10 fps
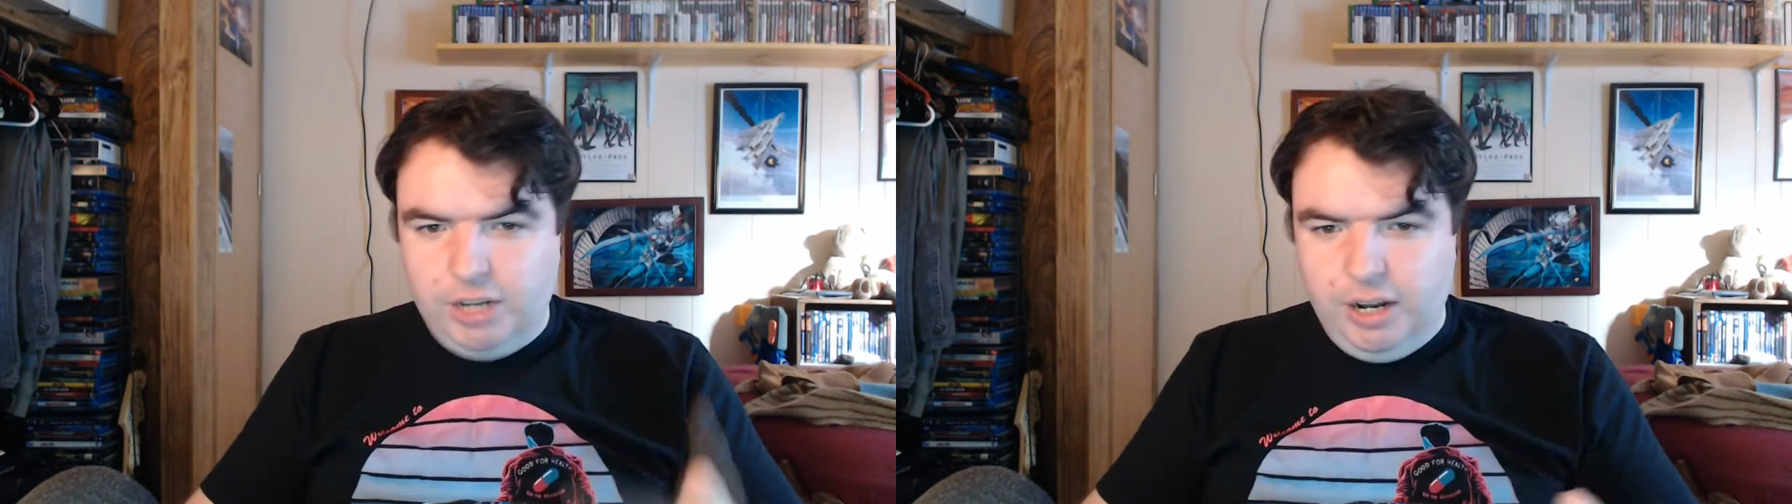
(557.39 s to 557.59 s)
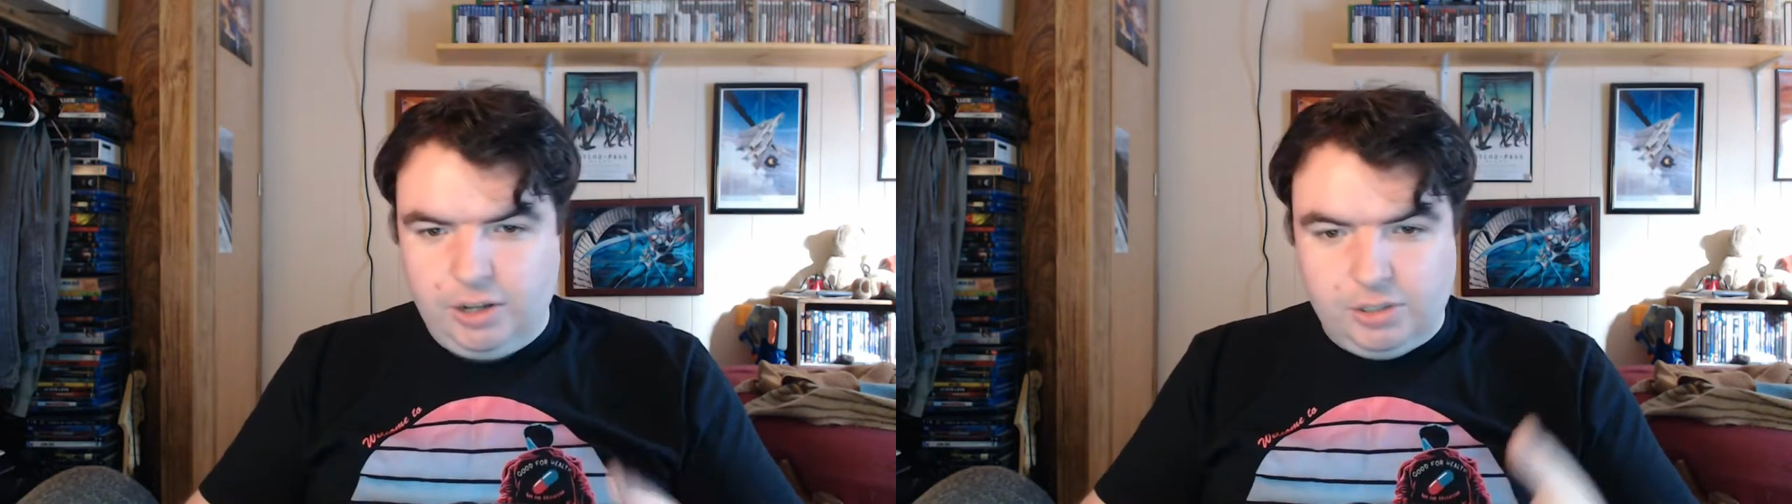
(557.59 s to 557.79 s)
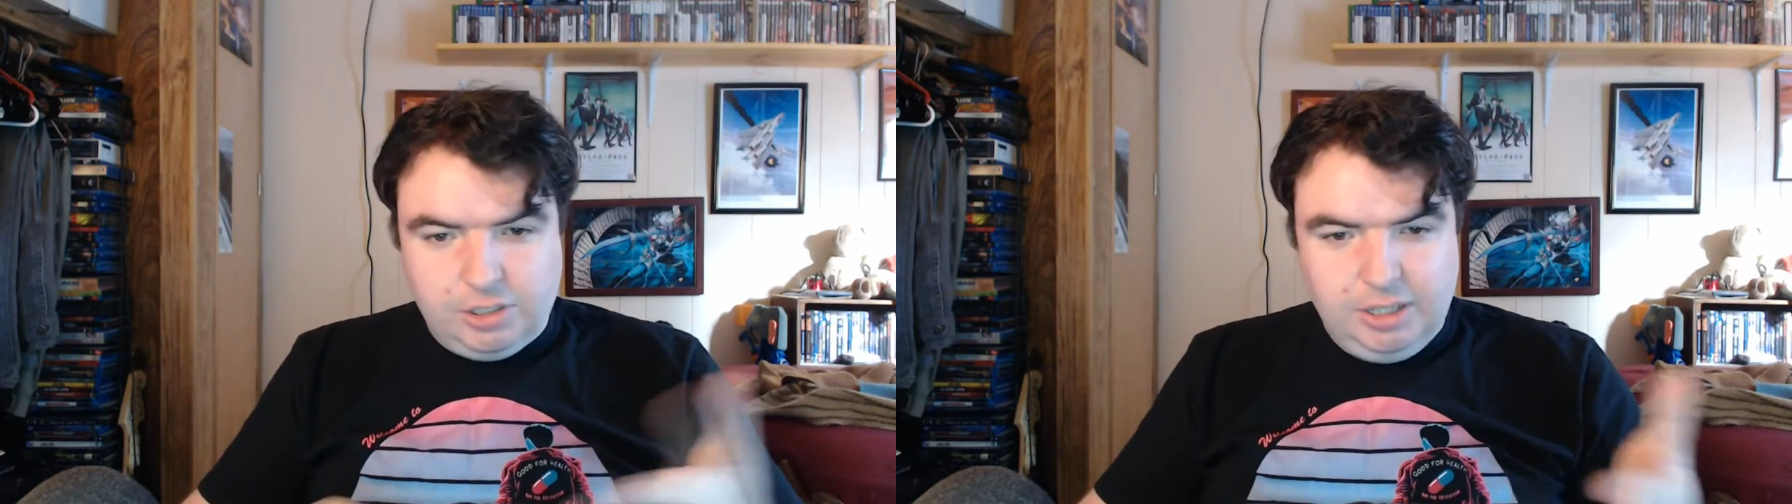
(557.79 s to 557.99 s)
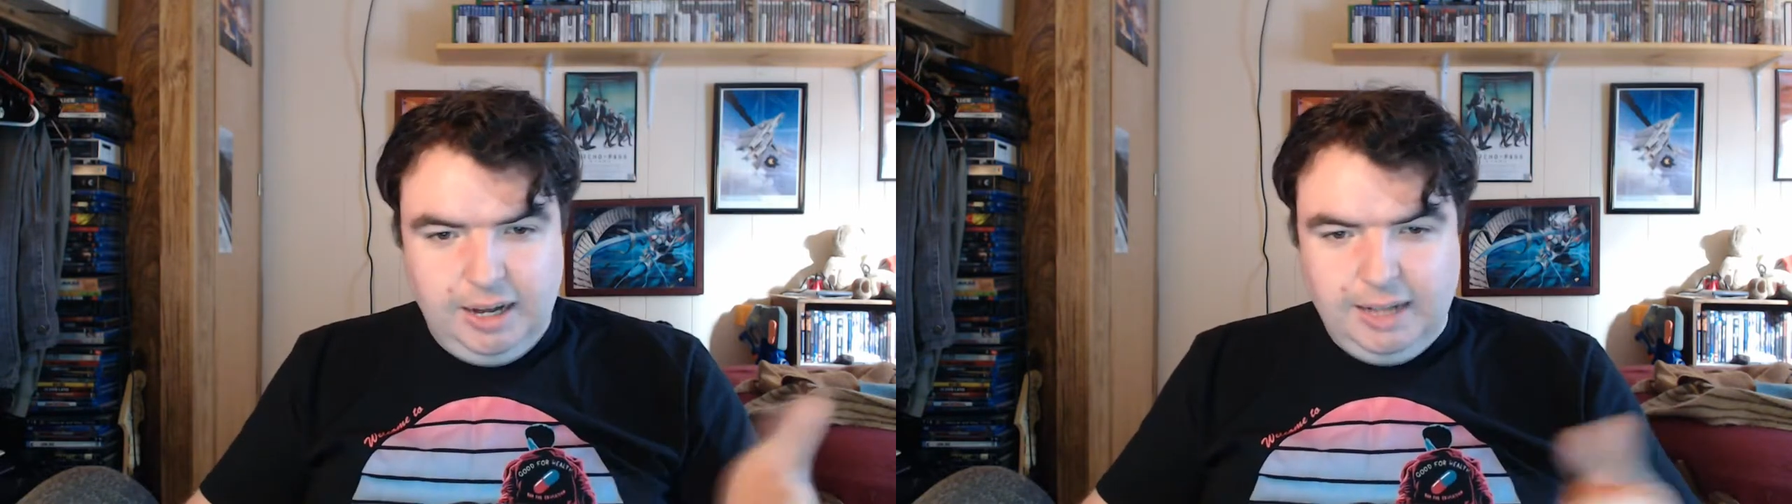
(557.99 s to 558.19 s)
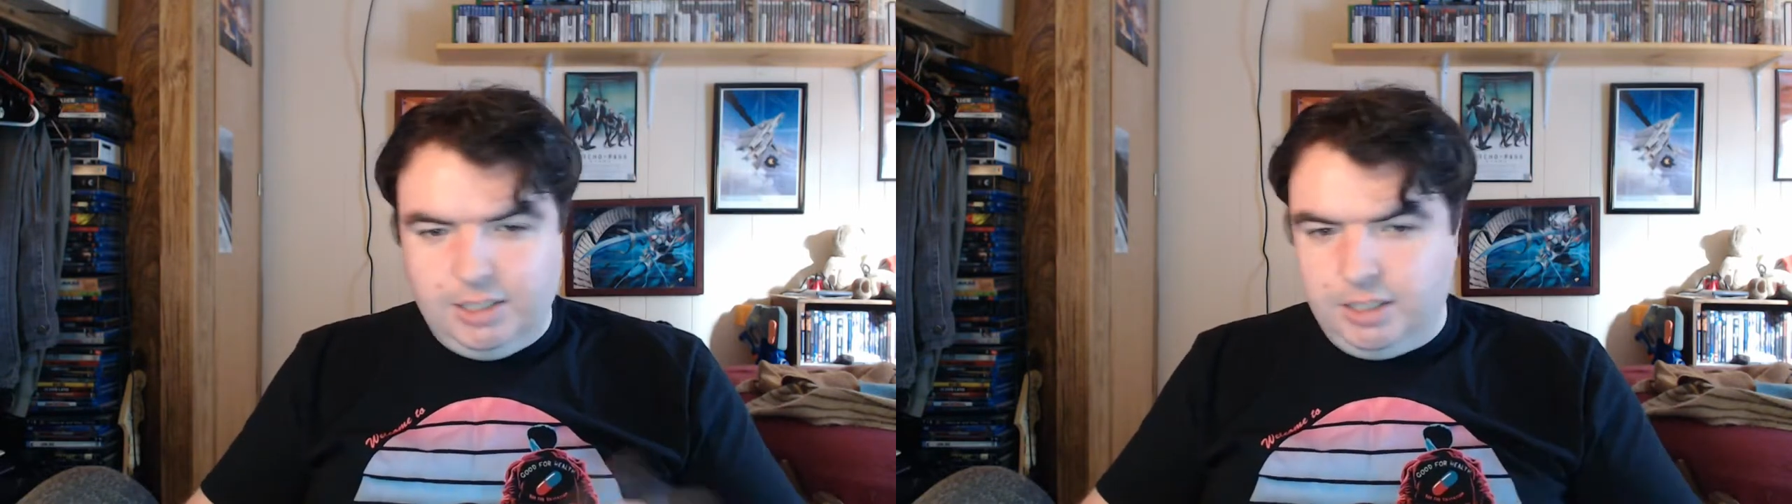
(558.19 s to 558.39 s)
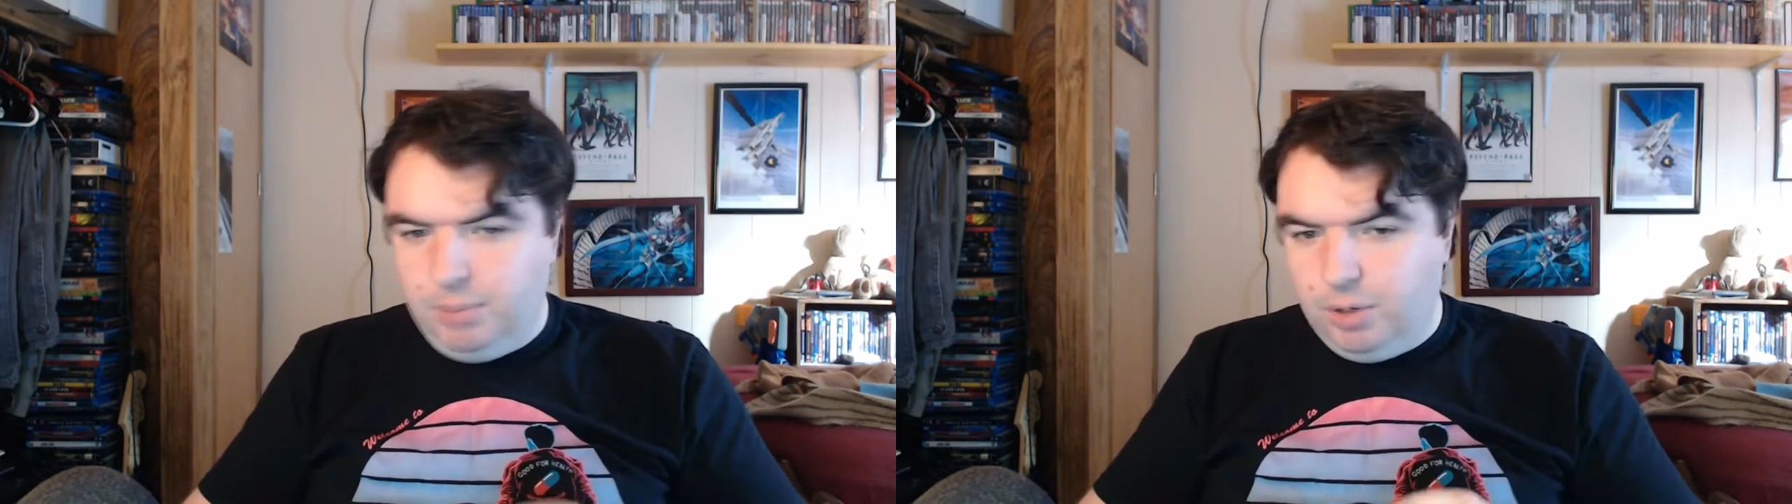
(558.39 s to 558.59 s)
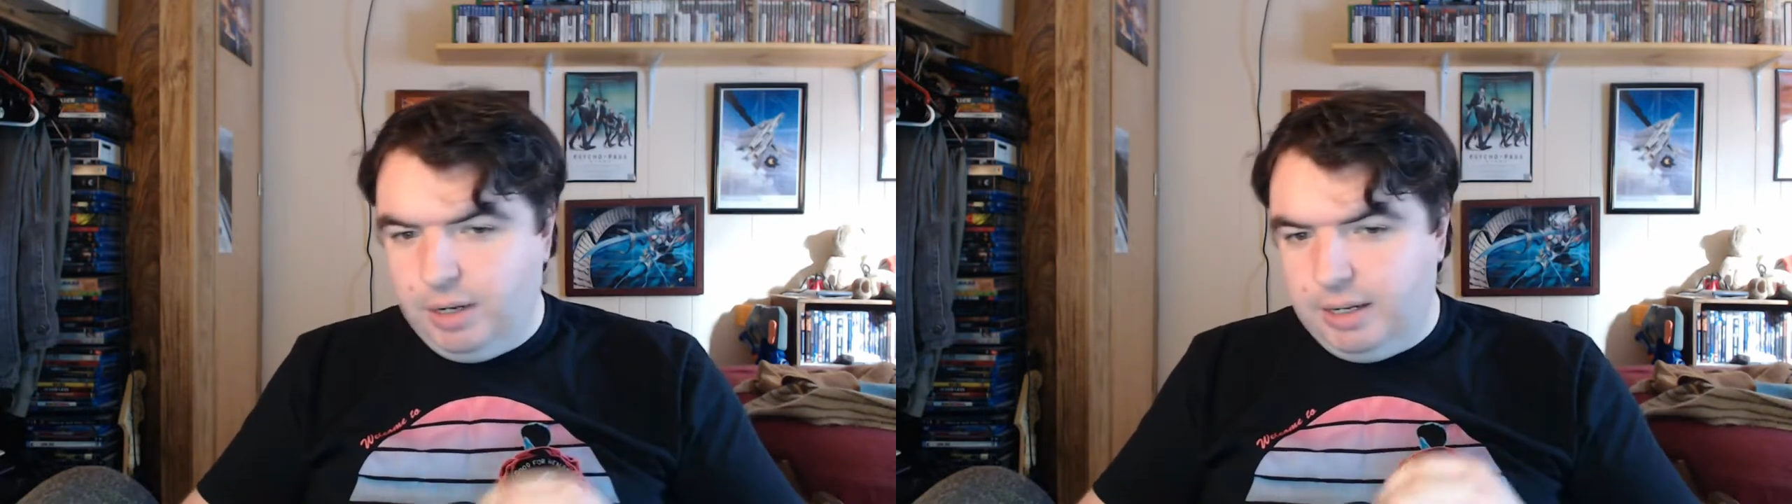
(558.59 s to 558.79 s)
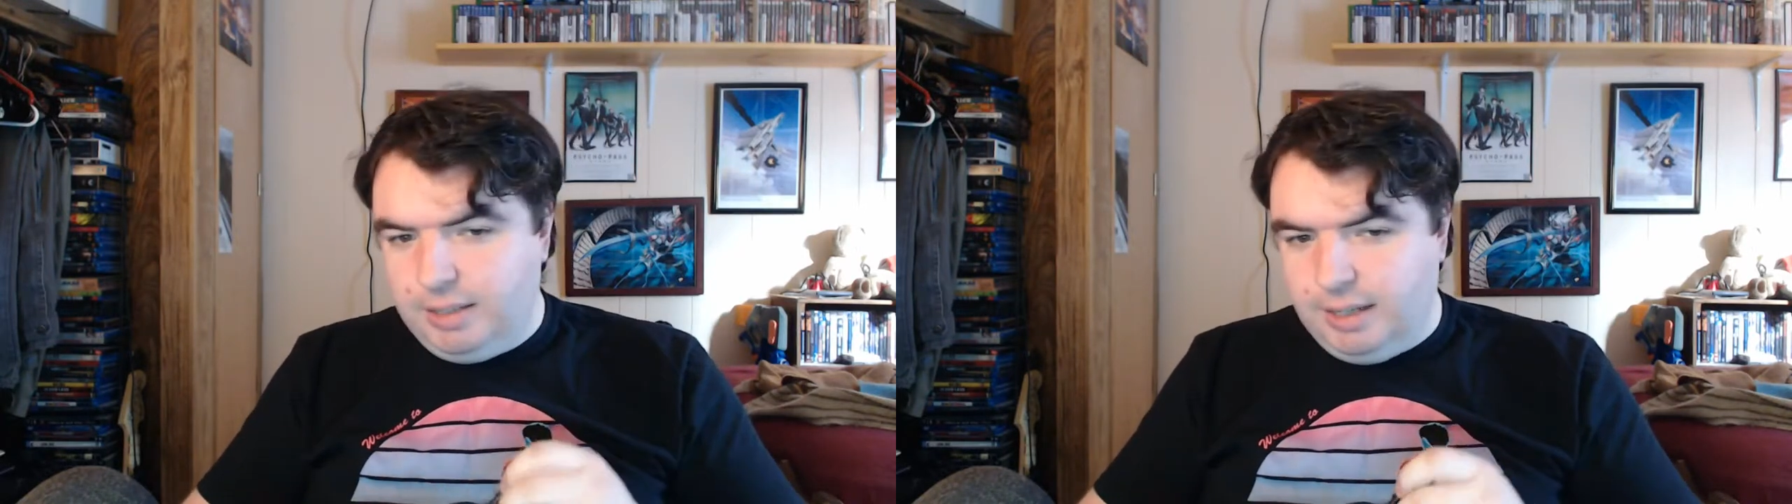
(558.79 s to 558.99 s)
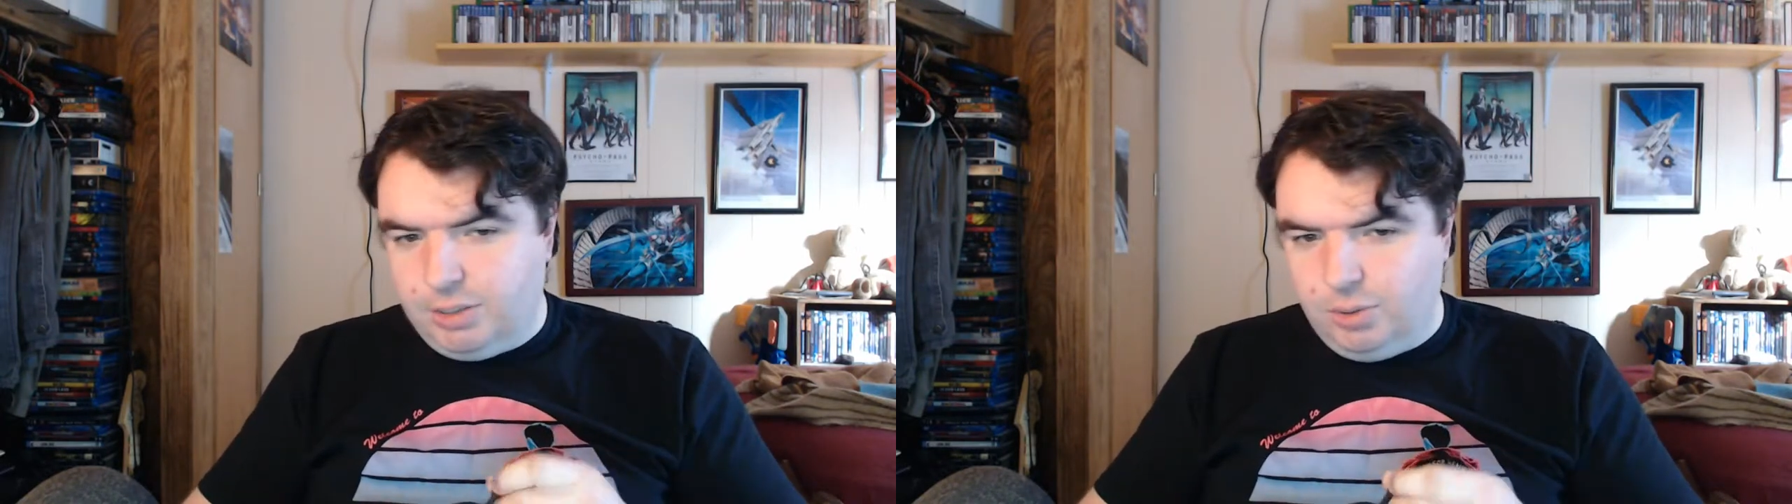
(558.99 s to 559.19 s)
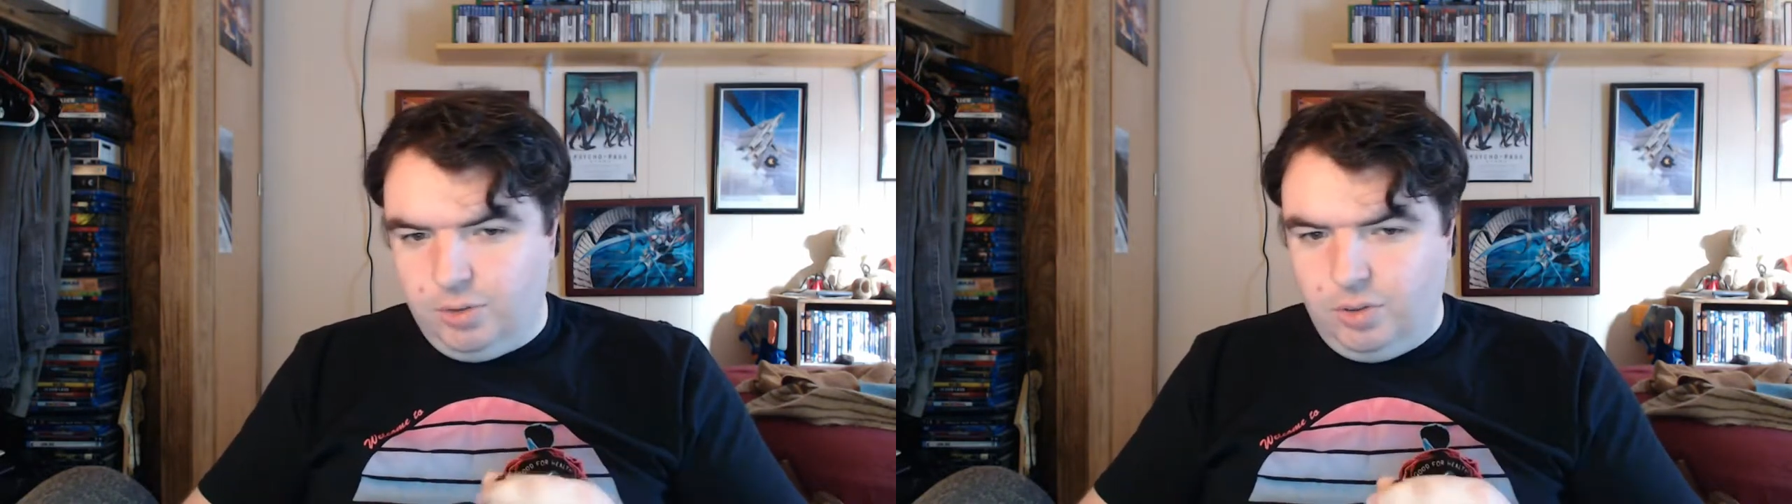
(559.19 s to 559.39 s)
characters like Isaac and Miria and that
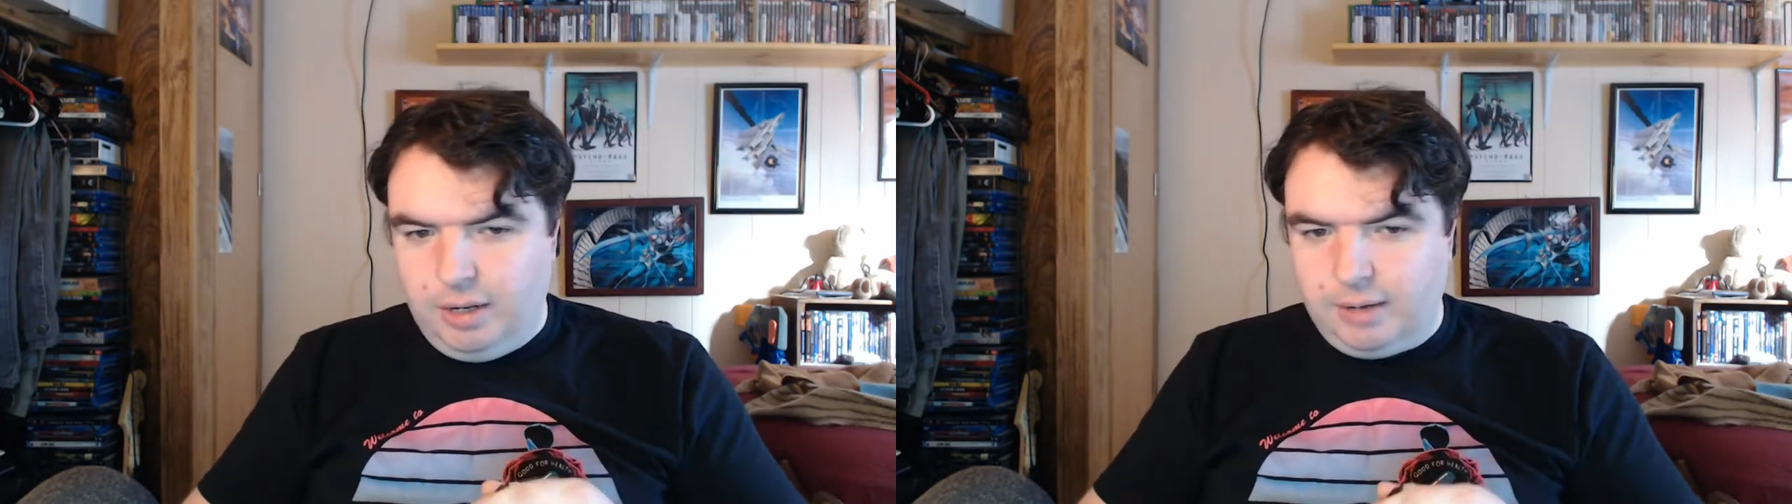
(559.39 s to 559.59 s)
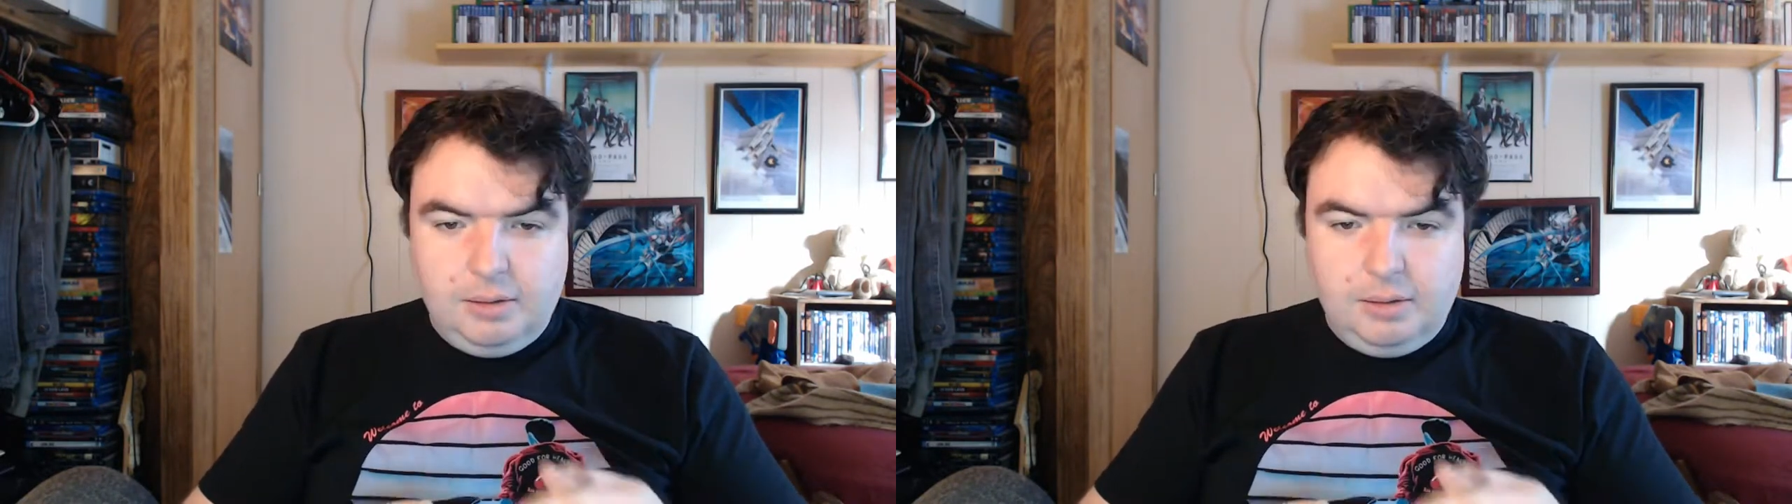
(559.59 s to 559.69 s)
sort of thing.